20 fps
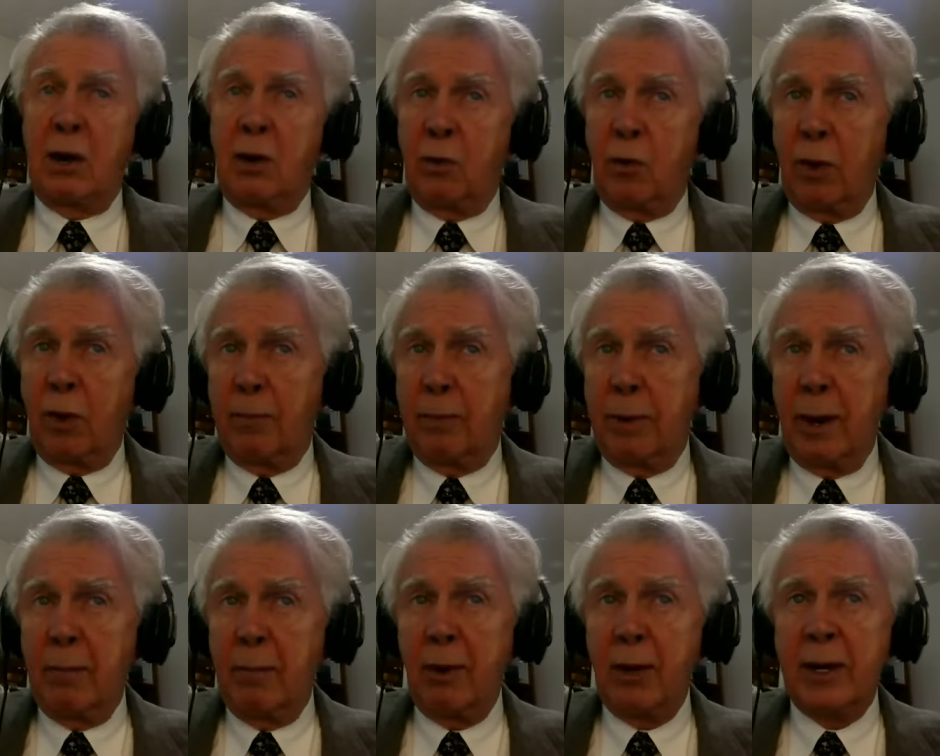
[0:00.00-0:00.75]

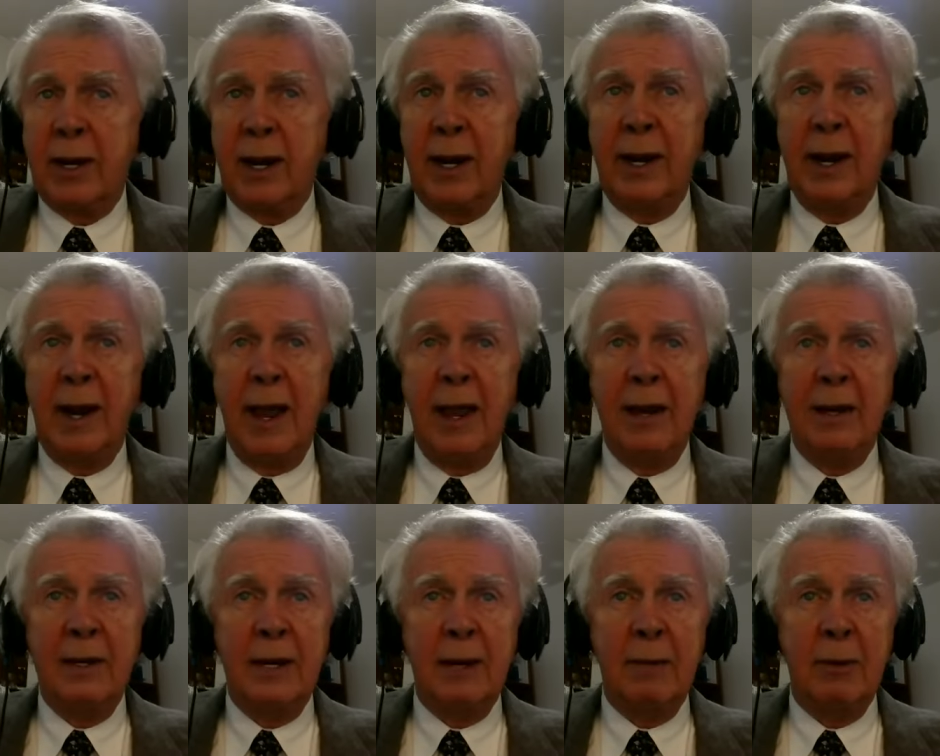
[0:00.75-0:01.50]
Republican
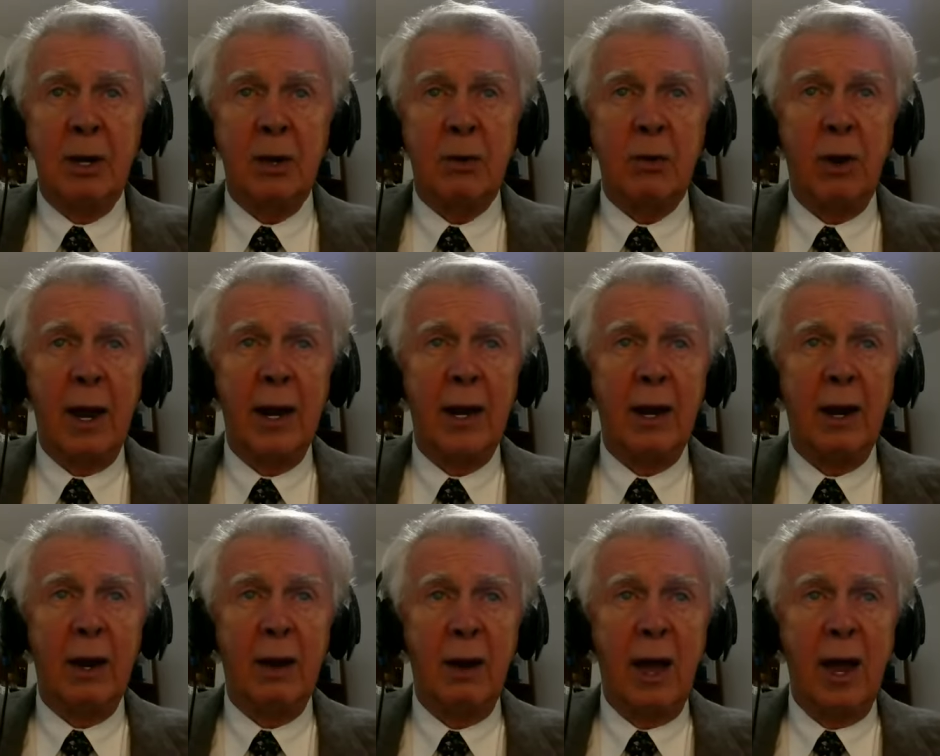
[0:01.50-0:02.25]
and Democrat
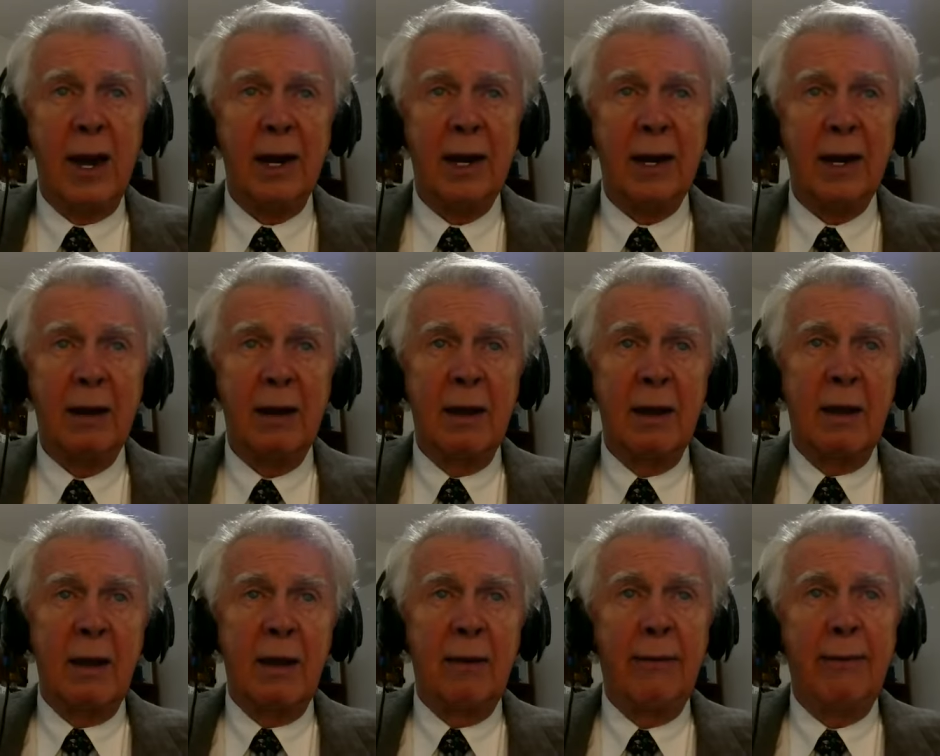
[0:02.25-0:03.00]
alike,
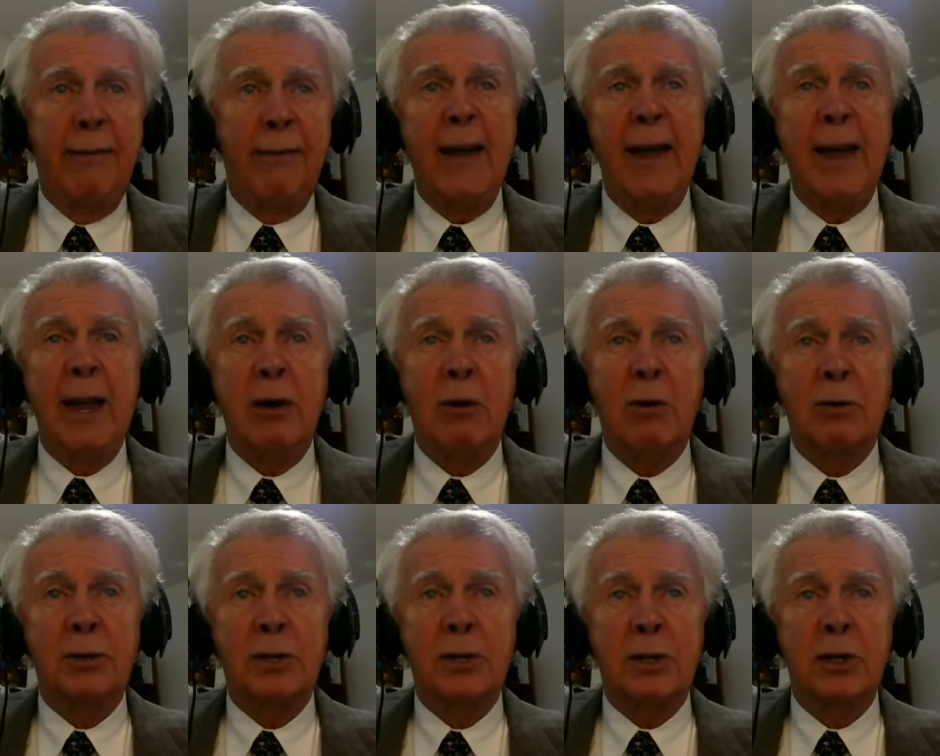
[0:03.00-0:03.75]

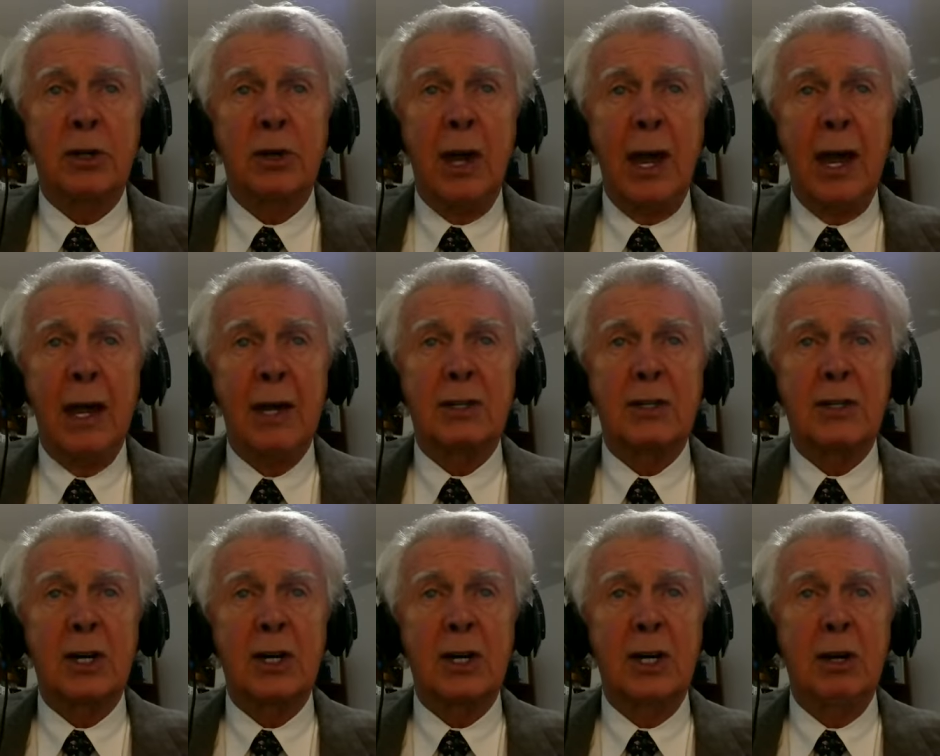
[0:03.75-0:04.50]
failed to
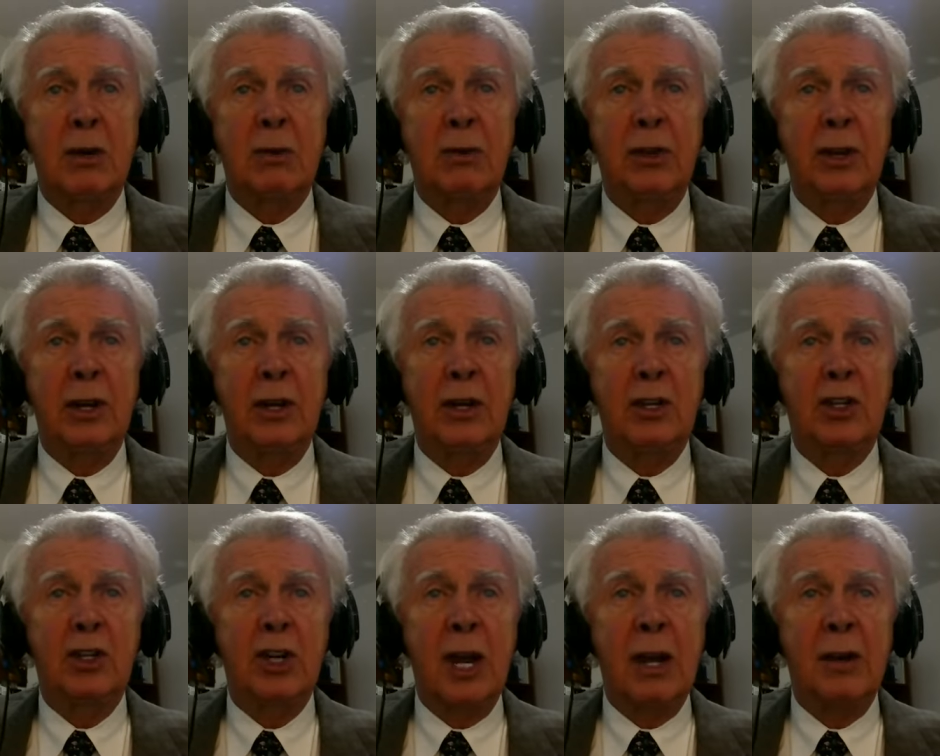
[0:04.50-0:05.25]
execute the
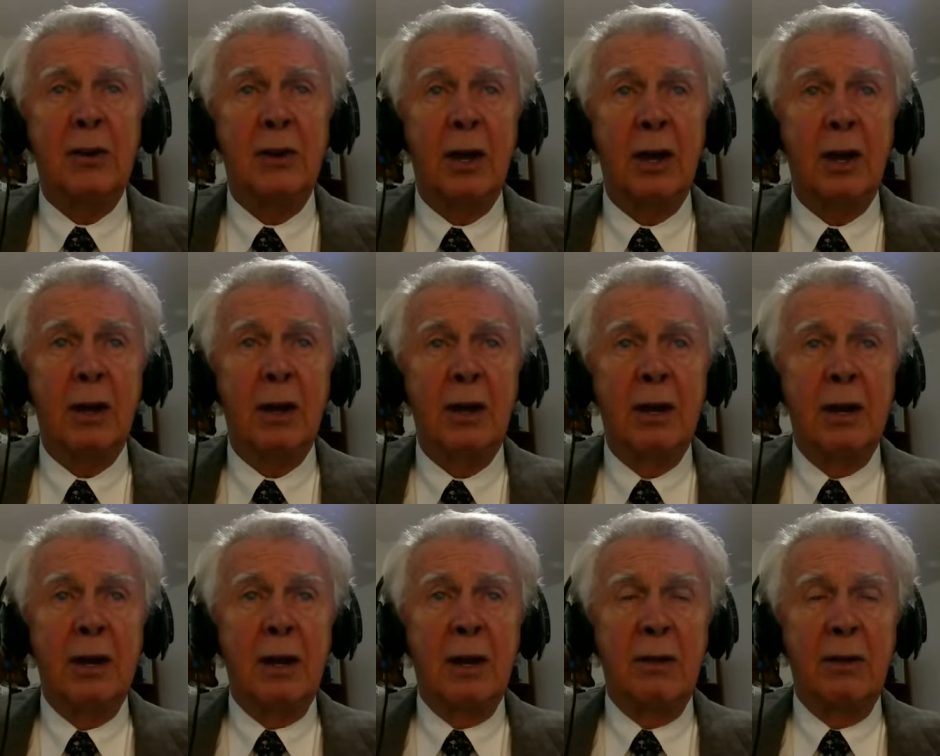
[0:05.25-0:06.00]
agenda
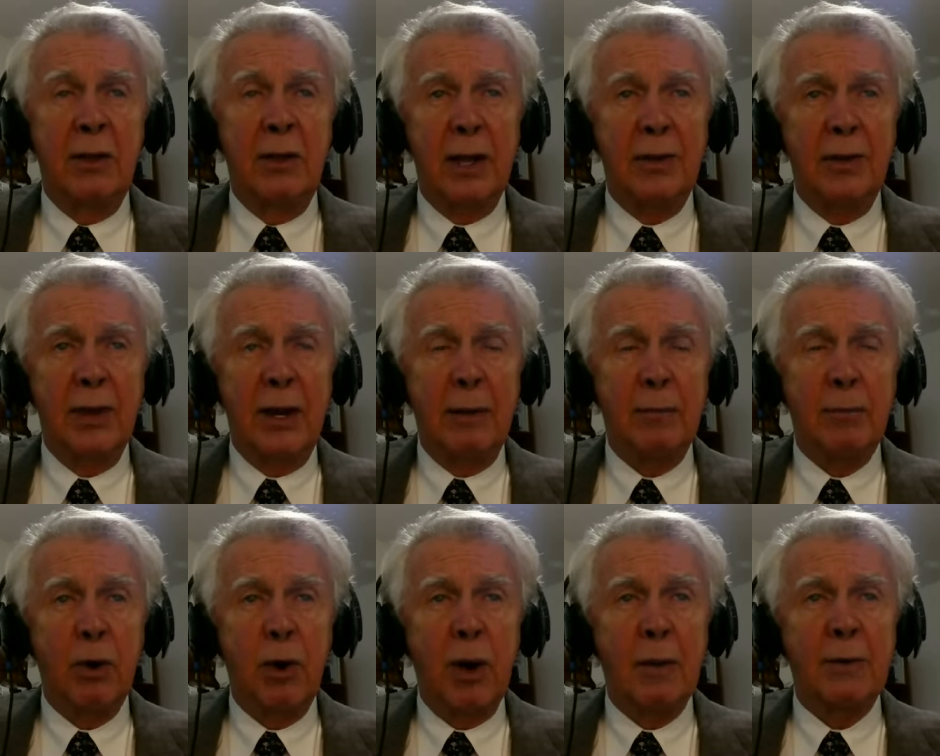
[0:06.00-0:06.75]
that they
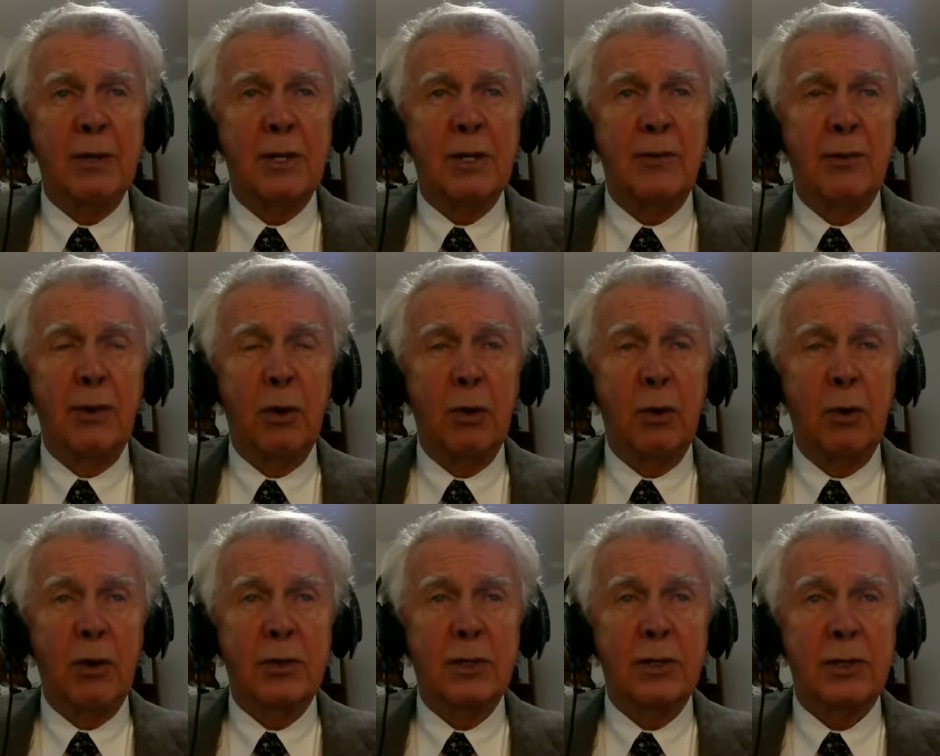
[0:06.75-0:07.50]
promised
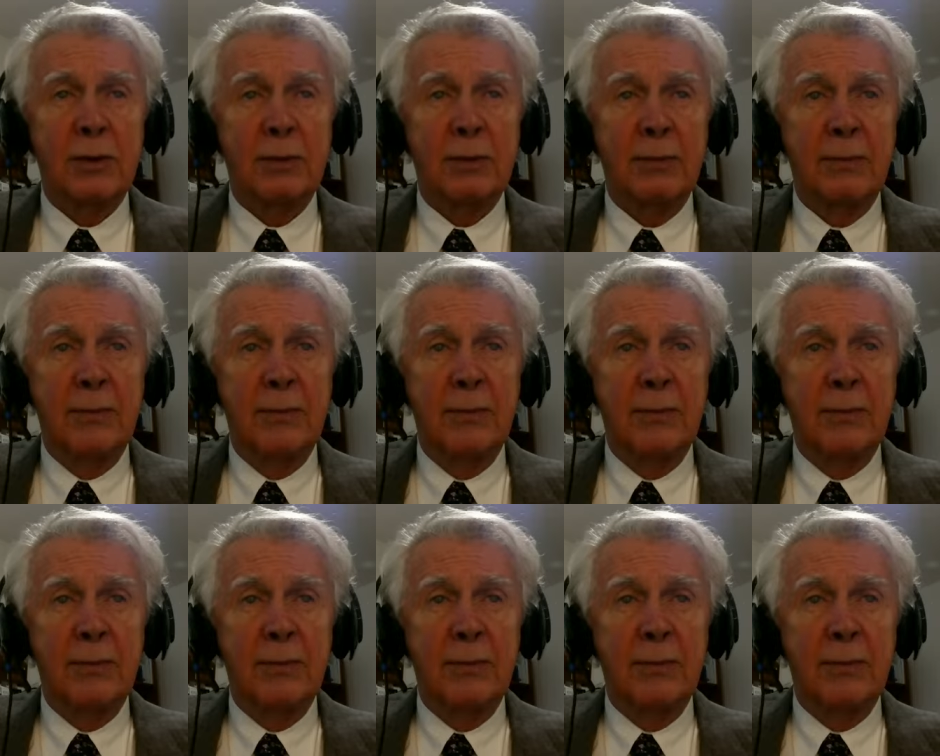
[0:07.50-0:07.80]
voters.